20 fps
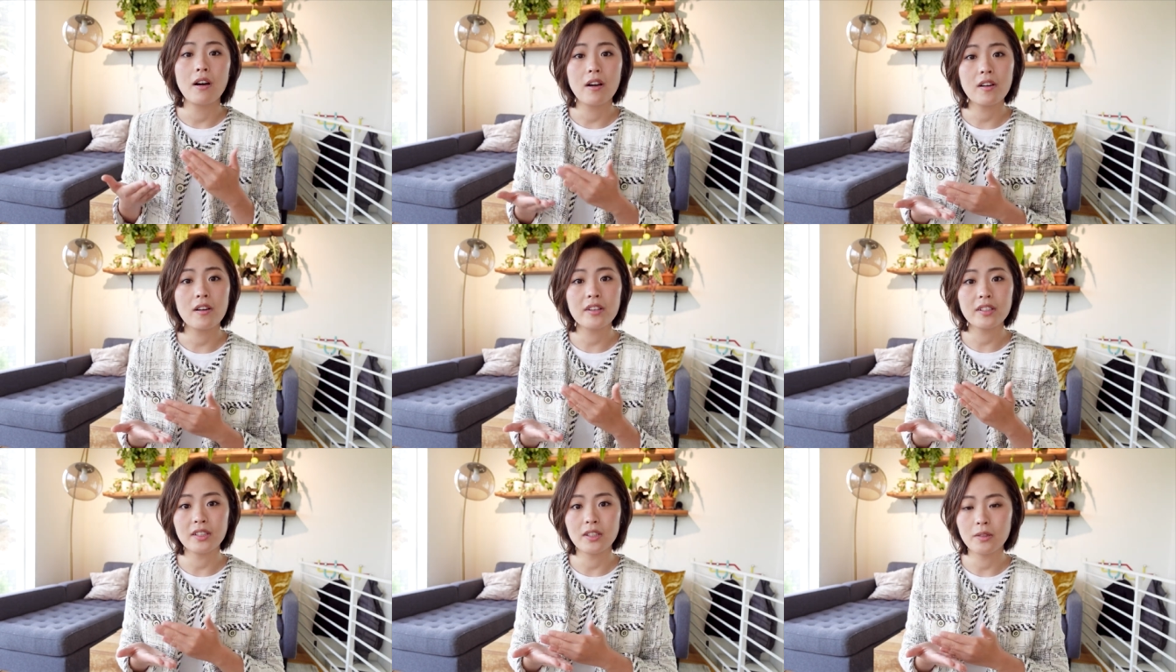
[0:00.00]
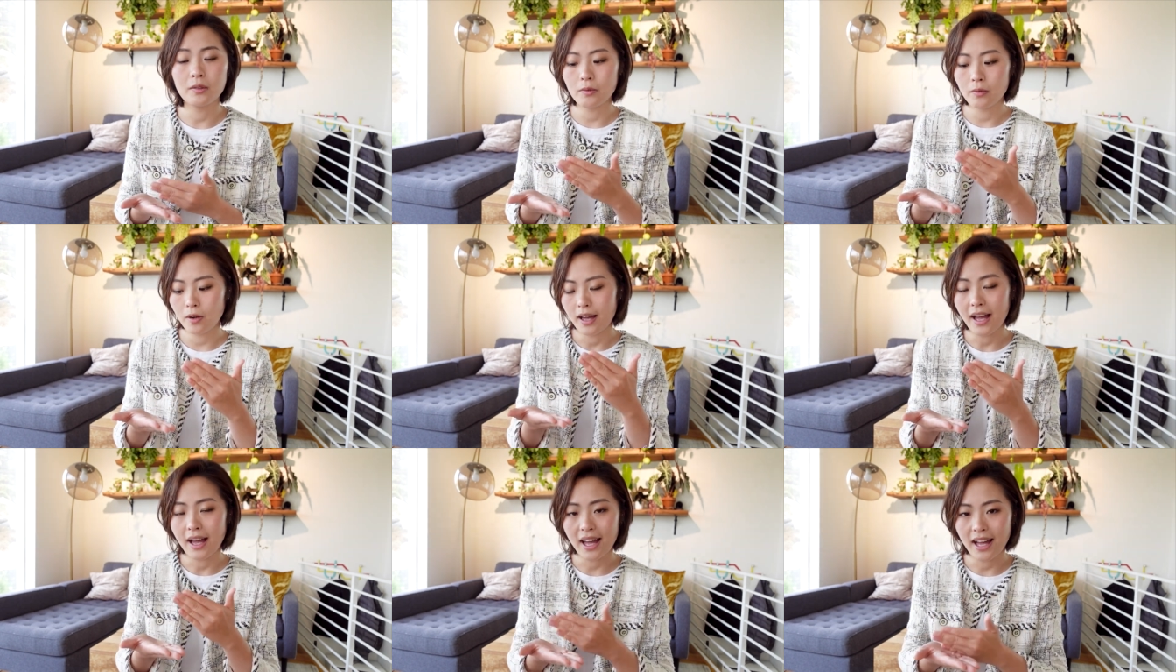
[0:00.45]
are
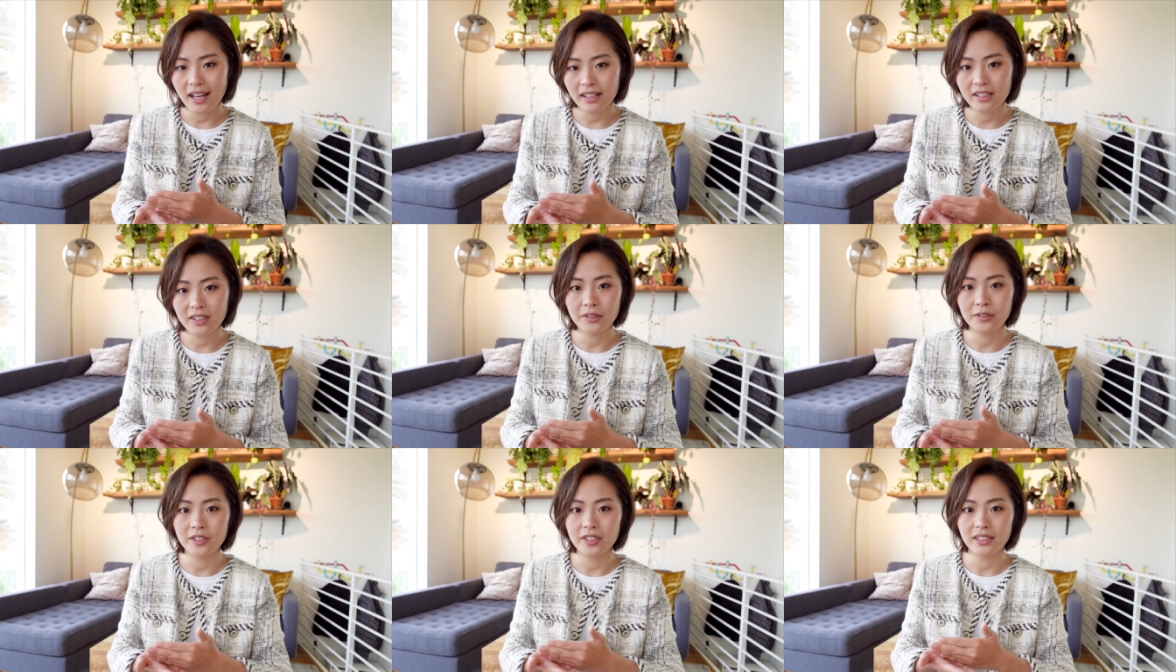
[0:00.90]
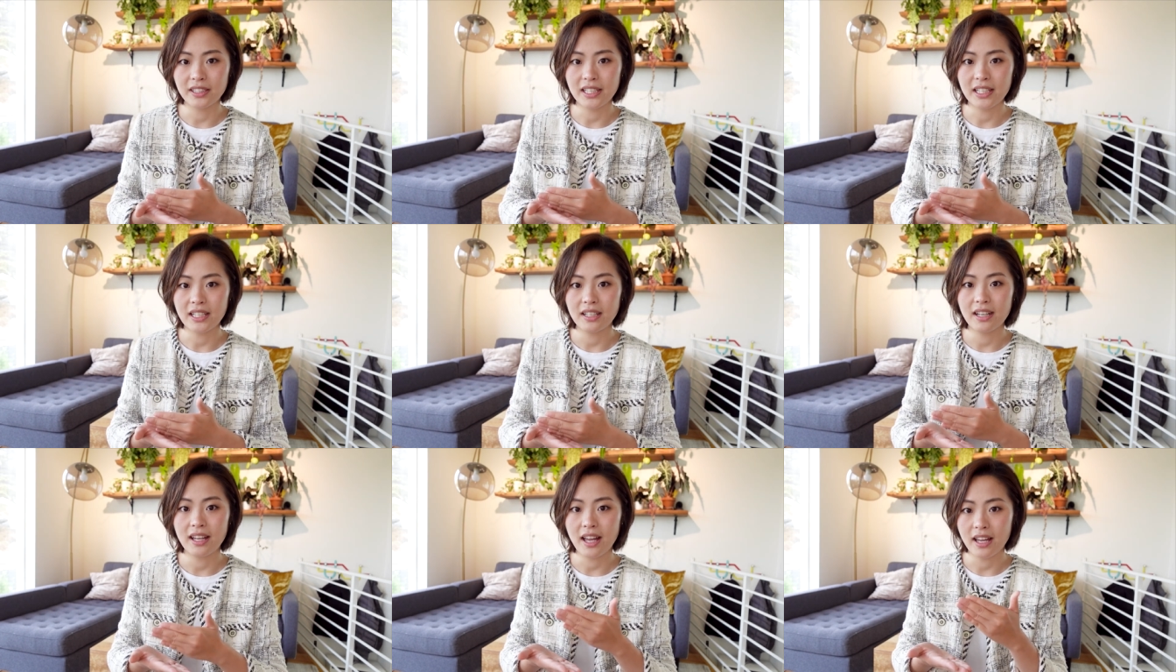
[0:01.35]
you
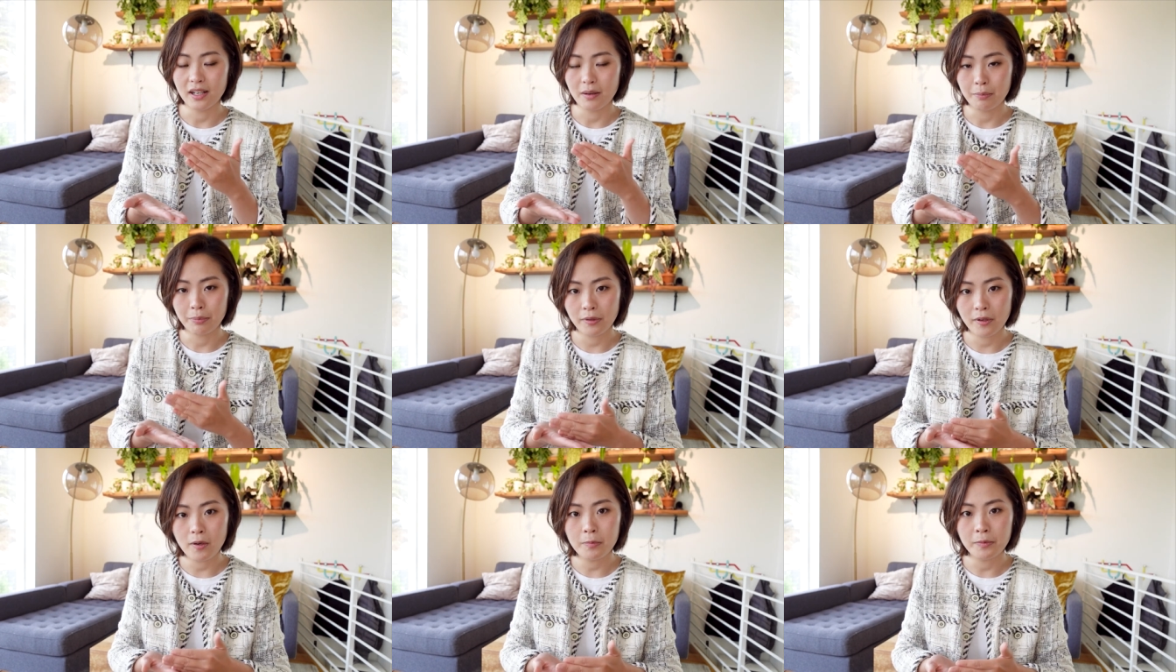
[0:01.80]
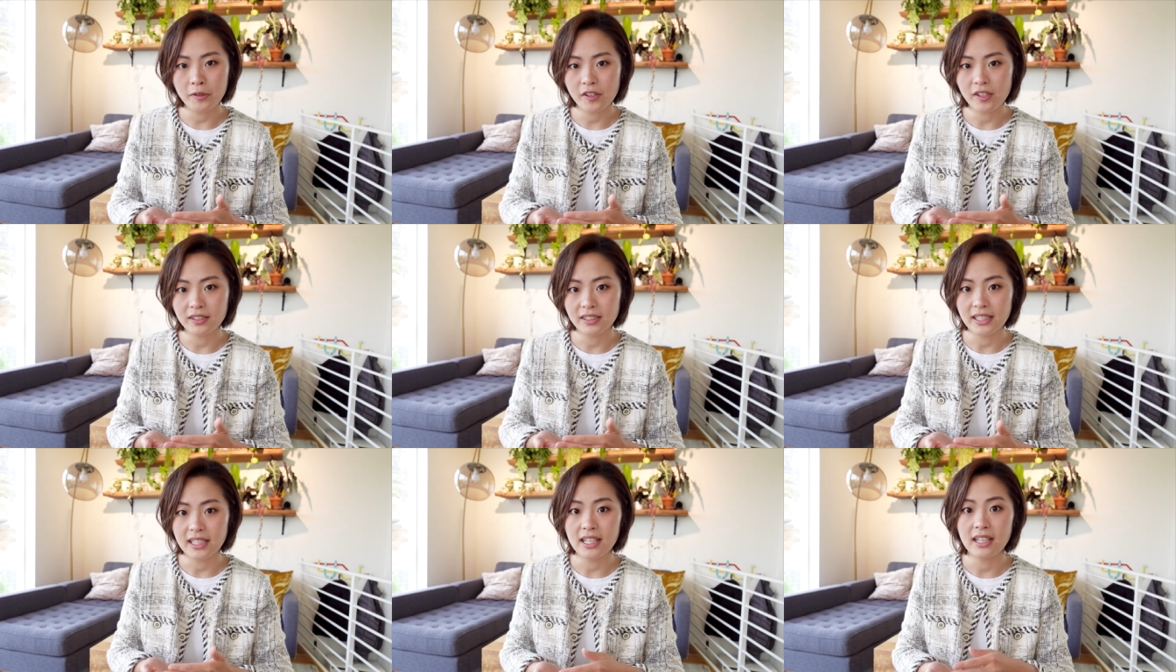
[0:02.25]
accurately and
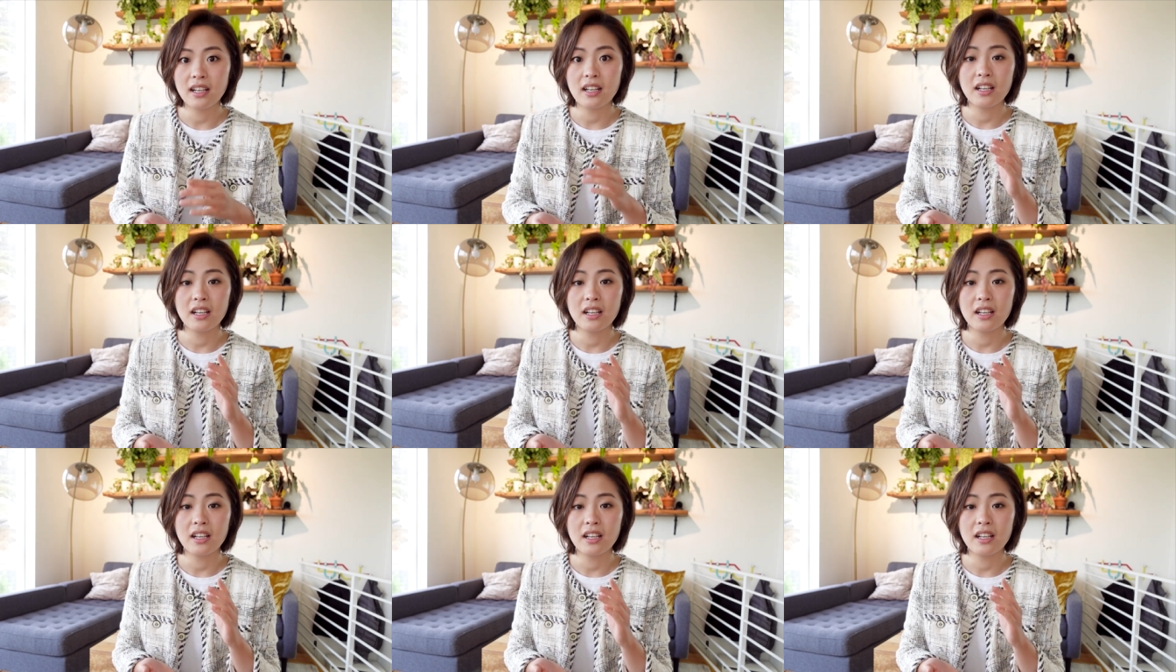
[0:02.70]
appropriately